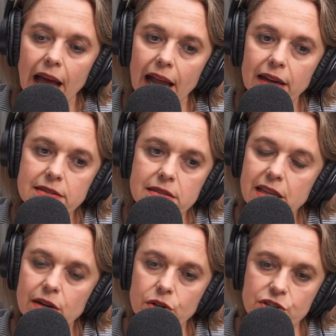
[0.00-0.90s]
And
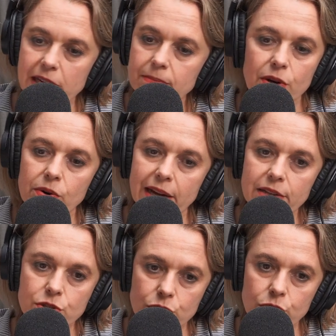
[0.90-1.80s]
they're not cheap. They're
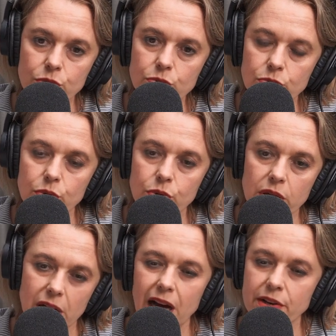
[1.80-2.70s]
around $200
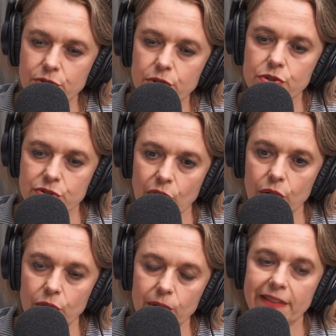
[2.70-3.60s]
or so.
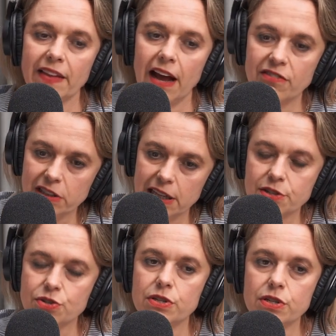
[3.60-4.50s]
And they have
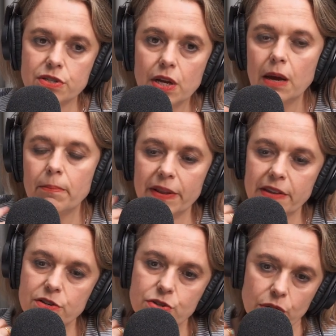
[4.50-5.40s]
clutches, but
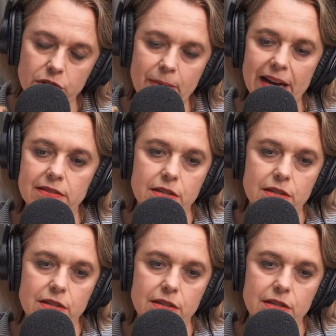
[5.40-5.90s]
they're shoulder bags